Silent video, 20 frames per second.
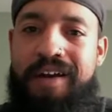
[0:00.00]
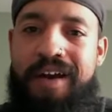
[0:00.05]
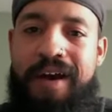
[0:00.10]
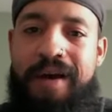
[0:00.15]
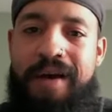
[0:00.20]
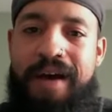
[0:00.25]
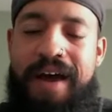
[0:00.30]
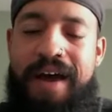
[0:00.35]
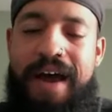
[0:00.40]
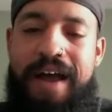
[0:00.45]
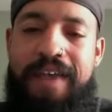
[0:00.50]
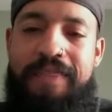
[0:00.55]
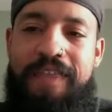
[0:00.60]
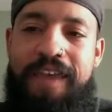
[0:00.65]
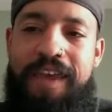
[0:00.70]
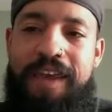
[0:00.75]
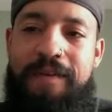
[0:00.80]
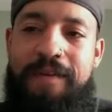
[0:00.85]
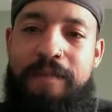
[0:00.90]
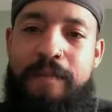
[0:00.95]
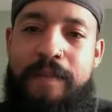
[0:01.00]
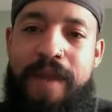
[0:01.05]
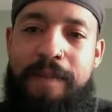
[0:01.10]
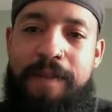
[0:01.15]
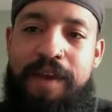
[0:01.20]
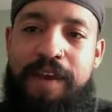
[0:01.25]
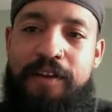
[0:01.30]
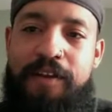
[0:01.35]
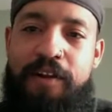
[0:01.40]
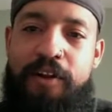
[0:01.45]
I think
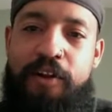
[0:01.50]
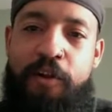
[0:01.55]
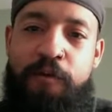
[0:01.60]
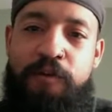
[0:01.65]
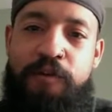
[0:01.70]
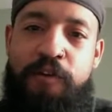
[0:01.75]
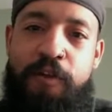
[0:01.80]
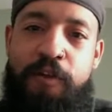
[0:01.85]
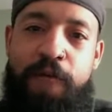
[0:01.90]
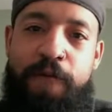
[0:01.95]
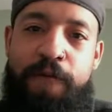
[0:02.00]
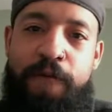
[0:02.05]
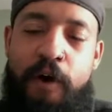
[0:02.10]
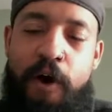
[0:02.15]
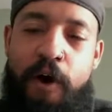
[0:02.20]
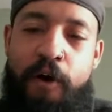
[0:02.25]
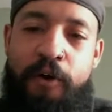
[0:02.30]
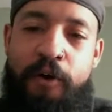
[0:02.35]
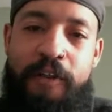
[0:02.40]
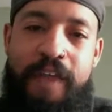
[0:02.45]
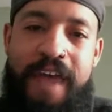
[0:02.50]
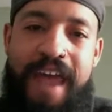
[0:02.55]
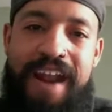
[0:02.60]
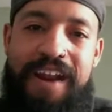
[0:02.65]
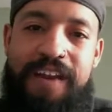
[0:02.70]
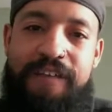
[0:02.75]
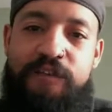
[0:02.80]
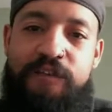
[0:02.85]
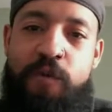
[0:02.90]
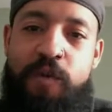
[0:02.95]
maybe closer to the fall or the
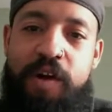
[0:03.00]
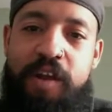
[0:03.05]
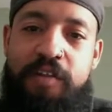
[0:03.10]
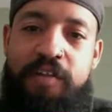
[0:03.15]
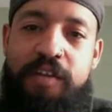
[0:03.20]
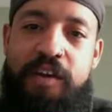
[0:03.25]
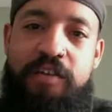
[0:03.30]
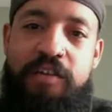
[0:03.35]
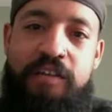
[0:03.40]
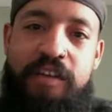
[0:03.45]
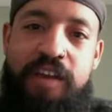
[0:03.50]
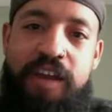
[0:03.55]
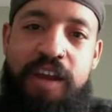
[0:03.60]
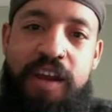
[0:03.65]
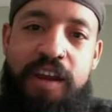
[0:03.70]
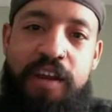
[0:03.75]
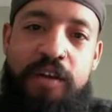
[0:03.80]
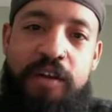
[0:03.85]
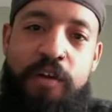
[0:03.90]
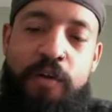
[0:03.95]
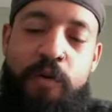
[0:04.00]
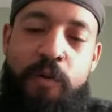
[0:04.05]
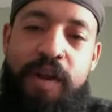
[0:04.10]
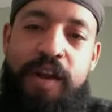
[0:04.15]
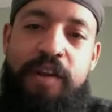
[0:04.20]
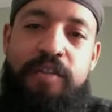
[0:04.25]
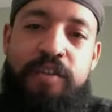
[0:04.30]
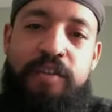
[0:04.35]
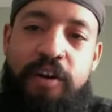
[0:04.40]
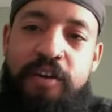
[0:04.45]
end of 2016, we
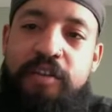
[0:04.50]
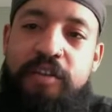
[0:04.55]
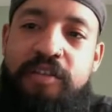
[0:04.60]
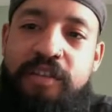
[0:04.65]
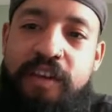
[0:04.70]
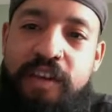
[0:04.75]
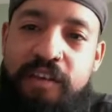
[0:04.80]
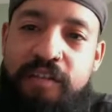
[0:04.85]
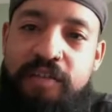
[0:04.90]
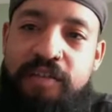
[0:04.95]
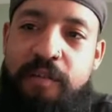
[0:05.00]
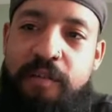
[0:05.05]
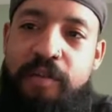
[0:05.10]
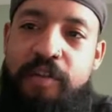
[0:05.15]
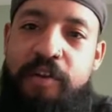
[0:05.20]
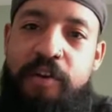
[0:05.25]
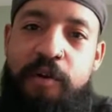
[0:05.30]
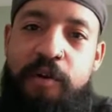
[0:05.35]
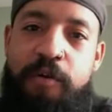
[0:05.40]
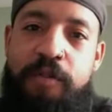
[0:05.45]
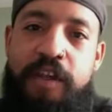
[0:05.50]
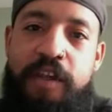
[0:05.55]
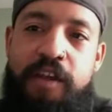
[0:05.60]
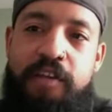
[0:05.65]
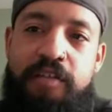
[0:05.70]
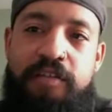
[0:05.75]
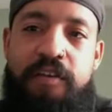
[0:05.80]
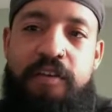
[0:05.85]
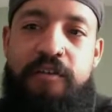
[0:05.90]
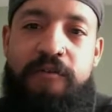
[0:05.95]
can start to see some of the new
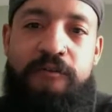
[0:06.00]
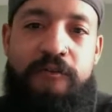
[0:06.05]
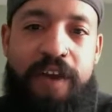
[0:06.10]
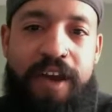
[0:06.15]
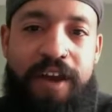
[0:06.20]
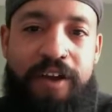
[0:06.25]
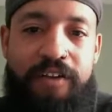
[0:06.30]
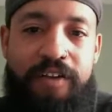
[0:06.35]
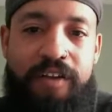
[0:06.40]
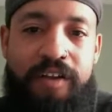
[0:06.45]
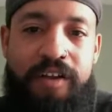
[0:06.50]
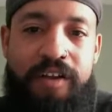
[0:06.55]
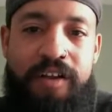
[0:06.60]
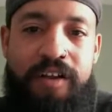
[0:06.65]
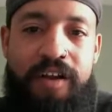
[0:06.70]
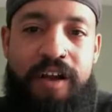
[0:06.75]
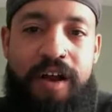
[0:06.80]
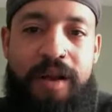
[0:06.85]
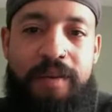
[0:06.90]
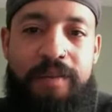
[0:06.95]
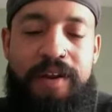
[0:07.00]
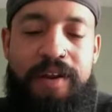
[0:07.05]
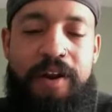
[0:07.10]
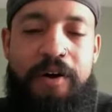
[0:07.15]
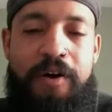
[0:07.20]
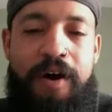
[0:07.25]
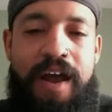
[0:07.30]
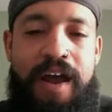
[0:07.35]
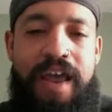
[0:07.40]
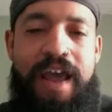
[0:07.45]
things unveiled.
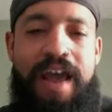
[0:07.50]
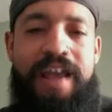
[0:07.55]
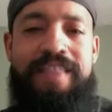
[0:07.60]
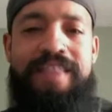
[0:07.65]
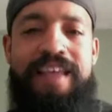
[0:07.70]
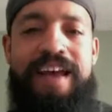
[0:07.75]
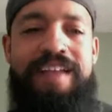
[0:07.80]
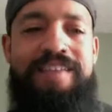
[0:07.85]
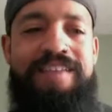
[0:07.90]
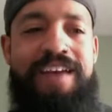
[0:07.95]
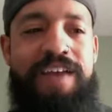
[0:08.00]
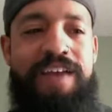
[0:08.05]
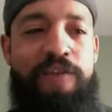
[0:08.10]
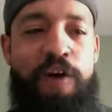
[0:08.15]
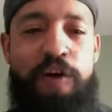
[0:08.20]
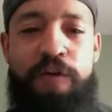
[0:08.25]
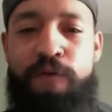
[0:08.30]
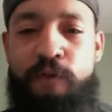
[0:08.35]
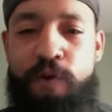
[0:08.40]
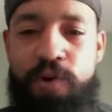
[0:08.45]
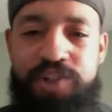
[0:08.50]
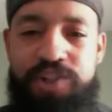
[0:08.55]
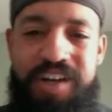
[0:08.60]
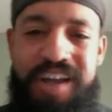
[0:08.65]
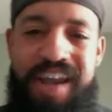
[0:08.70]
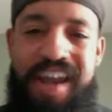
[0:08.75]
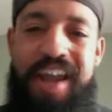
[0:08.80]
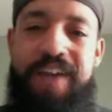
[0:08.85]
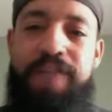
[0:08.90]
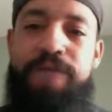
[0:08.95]
It's kind of
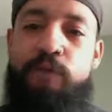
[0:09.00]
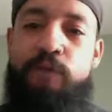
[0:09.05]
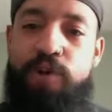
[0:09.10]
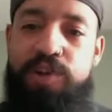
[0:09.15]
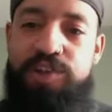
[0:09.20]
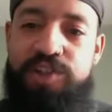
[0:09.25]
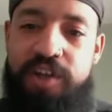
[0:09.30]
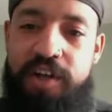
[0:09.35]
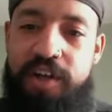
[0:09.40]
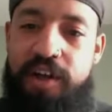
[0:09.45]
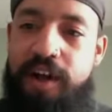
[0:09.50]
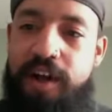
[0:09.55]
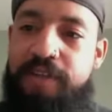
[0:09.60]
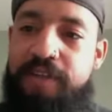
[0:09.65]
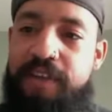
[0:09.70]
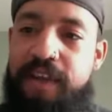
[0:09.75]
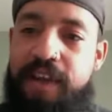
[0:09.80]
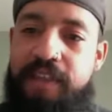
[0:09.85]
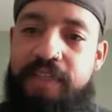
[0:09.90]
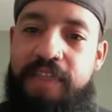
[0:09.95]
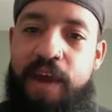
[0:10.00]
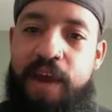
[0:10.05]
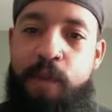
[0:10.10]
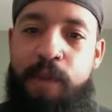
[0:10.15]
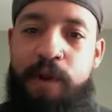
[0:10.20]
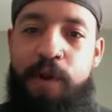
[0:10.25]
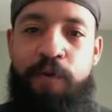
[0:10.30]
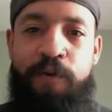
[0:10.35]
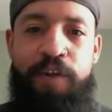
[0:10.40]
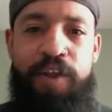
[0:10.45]
unfortunate and fortunate, I think, that
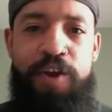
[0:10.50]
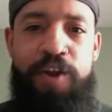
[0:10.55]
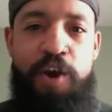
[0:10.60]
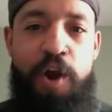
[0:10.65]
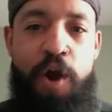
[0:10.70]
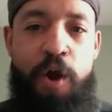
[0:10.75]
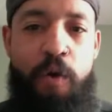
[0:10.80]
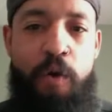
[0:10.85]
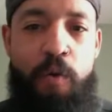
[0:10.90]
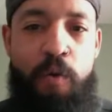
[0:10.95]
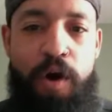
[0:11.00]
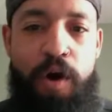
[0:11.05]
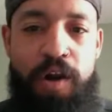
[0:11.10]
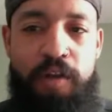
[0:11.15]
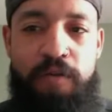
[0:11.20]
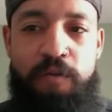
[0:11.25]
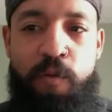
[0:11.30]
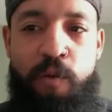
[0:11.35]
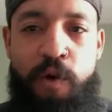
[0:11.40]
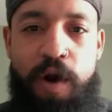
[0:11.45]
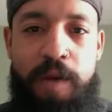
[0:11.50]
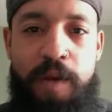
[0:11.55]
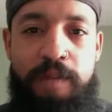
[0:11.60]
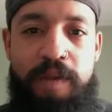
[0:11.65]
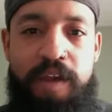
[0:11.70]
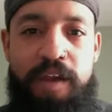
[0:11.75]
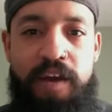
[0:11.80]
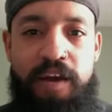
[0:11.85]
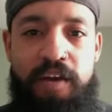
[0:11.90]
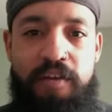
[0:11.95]
we don't really know what is what,
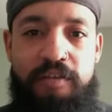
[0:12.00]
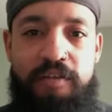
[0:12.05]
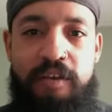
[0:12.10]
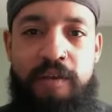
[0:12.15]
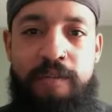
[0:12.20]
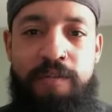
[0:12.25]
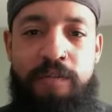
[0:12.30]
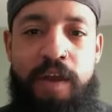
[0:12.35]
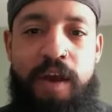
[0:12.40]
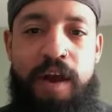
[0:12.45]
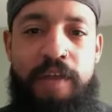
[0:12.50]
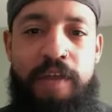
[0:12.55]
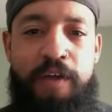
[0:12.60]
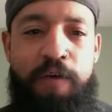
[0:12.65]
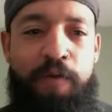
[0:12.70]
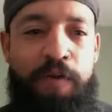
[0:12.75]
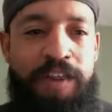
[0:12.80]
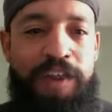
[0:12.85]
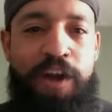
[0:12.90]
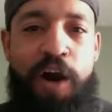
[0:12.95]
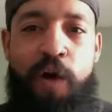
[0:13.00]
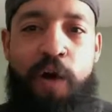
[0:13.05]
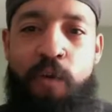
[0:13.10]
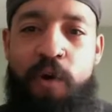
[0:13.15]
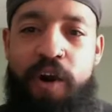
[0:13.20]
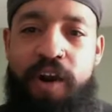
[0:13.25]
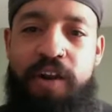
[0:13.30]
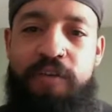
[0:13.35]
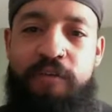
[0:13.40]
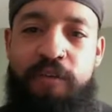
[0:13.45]
because they really are
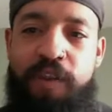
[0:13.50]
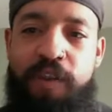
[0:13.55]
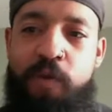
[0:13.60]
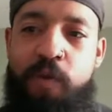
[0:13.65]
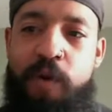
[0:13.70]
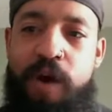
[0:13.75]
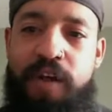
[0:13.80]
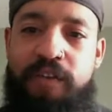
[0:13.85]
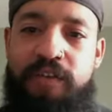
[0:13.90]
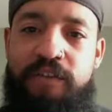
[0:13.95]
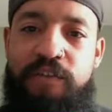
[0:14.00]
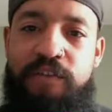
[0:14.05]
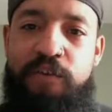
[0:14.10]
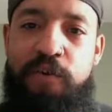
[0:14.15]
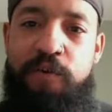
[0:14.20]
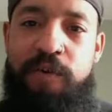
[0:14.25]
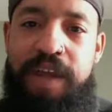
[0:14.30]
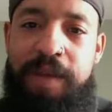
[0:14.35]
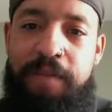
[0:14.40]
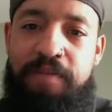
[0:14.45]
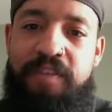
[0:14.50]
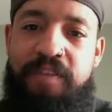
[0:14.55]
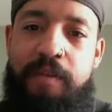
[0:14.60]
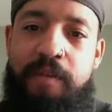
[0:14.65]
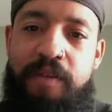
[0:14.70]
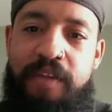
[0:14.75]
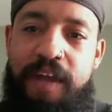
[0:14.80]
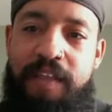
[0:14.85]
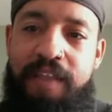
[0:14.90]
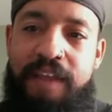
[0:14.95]
working really well to keep
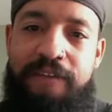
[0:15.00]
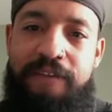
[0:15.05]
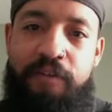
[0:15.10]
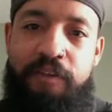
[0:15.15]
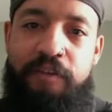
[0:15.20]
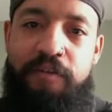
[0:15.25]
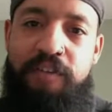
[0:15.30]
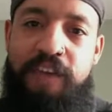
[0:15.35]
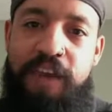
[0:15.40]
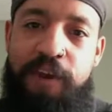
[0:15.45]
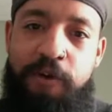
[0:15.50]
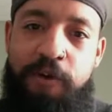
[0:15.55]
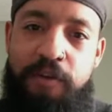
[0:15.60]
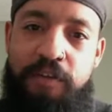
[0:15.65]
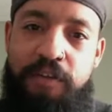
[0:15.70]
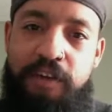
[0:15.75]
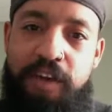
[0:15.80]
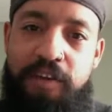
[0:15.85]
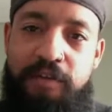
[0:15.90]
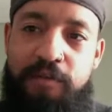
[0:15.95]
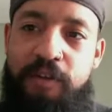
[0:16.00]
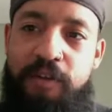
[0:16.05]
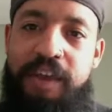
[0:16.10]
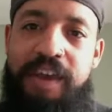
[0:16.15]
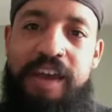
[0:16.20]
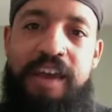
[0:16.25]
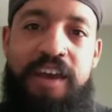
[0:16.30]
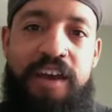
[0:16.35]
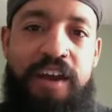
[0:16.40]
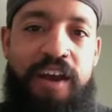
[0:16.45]
some of that level of secrecy so they
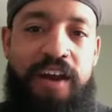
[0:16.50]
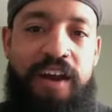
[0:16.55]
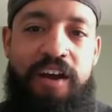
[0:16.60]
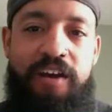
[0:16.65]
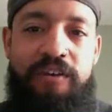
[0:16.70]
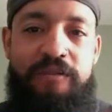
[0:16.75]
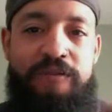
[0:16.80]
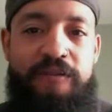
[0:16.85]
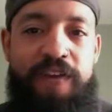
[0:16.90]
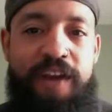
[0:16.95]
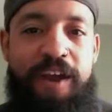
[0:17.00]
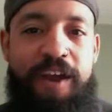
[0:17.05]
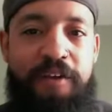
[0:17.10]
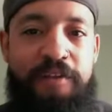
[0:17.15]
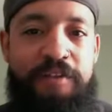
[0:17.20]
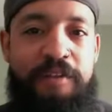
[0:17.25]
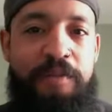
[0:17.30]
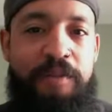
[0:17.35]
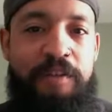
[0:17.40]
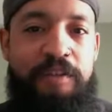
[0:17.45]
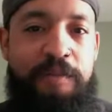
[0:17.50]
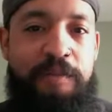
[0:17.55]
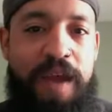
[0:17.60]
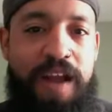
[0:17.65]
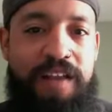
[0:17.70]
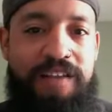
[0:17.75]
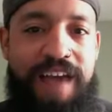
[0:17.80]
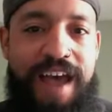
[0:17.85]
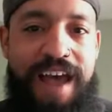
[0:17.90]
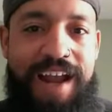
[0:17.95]
can kind of unveil something
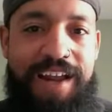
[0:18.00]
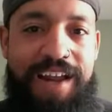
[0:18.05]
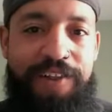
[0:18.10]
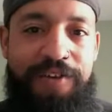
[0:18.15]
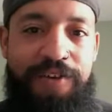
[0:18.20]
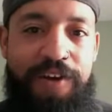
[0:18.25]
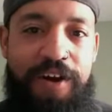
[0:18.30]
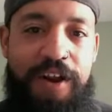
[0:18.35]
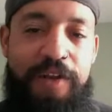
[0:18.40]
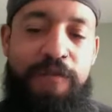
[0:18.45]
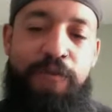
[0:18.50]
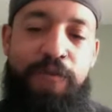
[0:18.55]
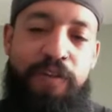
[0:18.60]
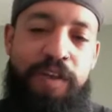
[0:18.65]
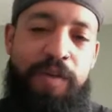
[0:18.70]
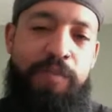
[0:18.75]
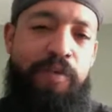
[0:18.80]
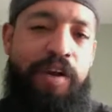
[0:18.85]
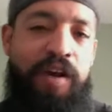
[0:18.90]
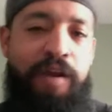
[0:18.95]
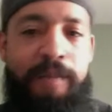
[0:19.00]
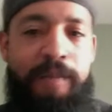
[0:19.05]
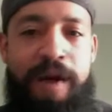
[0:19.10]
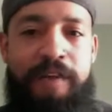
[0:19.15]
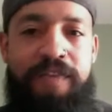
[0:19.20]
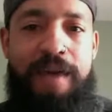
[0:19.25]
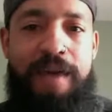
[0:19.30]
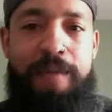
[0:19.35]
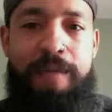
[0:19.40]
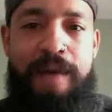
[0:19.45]
spectacular and really bring
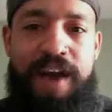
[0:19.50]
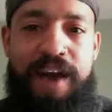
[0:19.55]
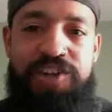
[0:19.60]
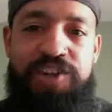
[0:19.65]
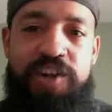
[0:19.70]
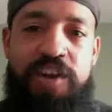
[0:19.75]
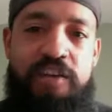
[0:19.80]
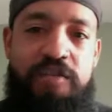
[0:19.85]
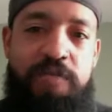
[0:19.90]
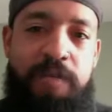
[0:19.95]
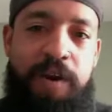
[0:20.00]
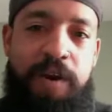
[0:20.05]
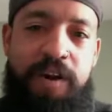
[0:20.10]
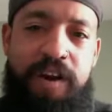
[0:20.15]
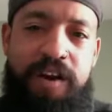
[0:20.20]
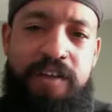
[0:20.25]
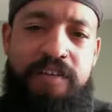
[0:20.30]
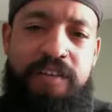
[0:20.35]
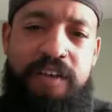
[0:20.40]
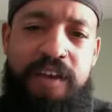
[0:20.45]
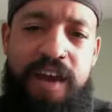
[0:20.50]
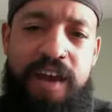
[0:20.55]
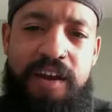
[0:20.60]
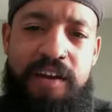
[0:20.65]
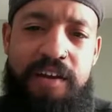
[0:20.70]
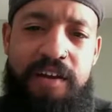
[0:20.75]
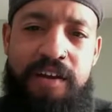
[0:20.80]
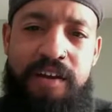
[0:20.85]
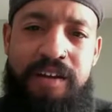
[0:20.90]
about magic experience again.